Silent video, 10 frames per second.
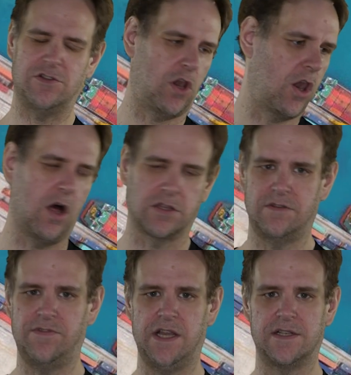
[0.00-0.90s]
was a lot
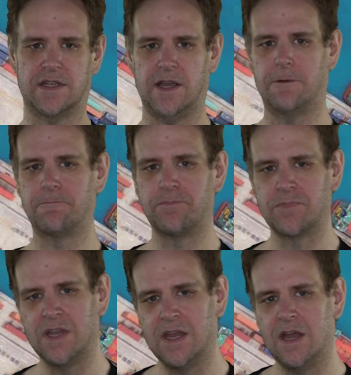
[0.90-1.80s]
of years ago,
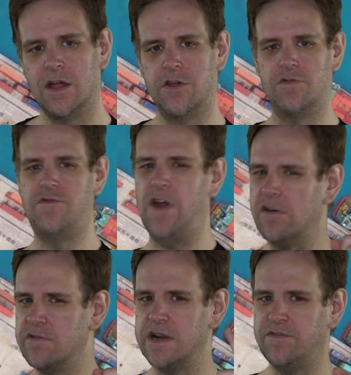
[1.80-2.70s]
the very,